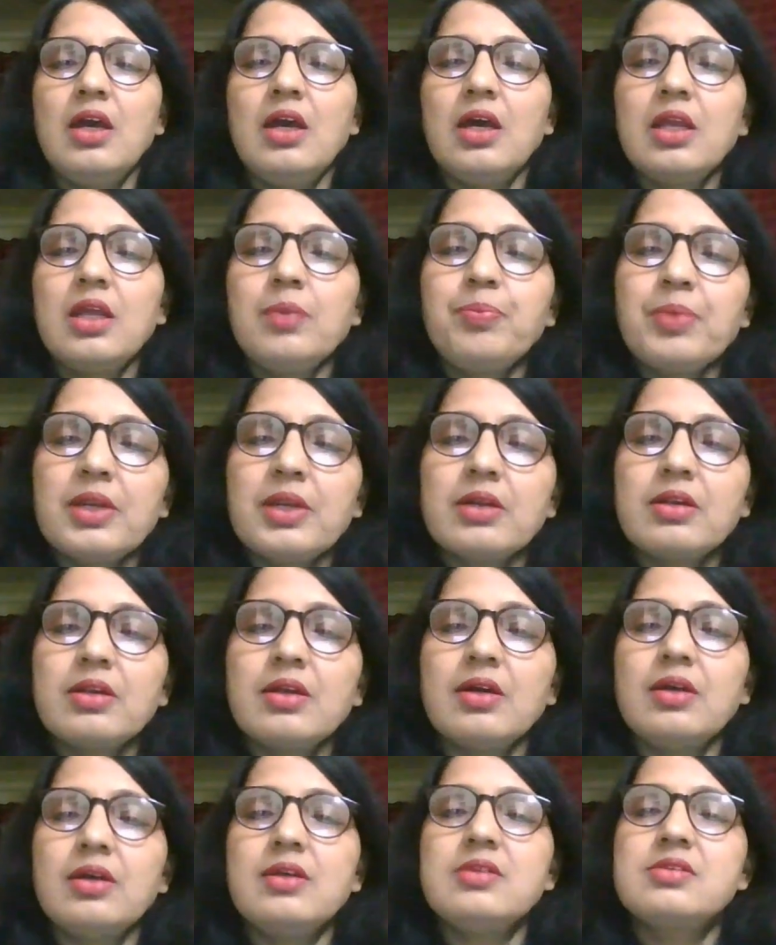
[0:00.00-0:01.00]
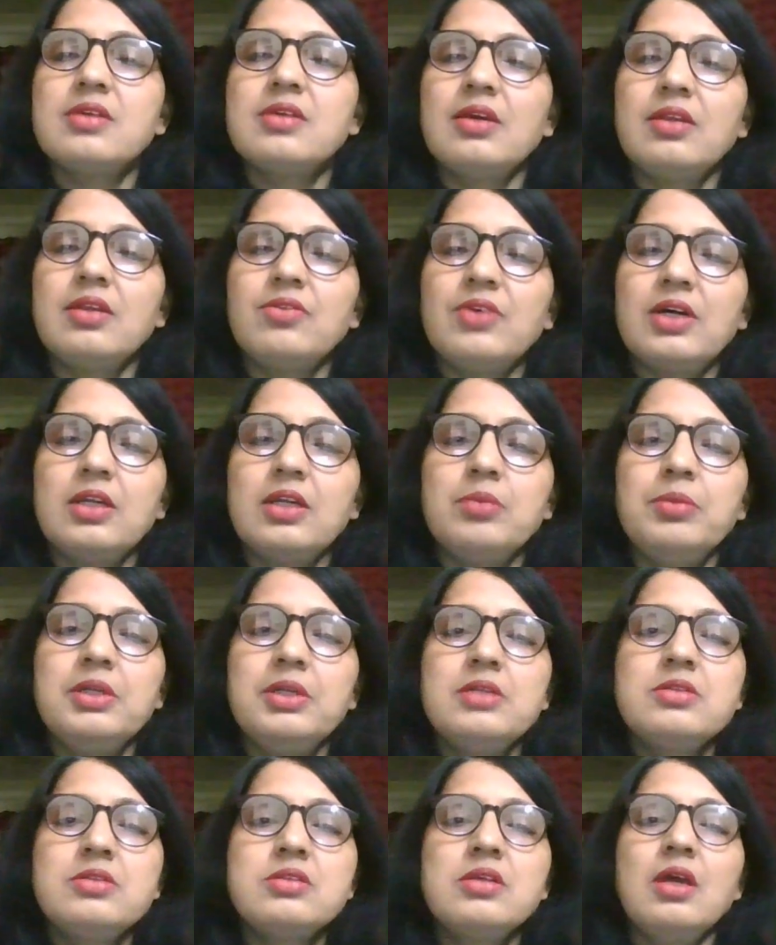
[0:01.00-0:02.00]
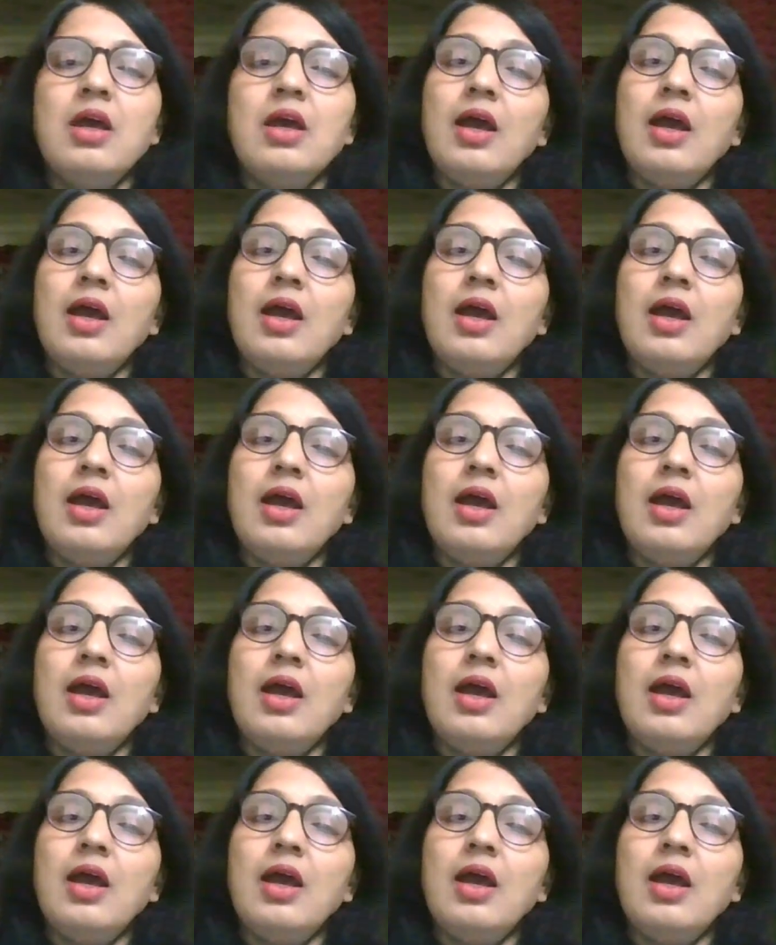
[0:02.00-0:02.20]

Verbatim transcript: and practice environments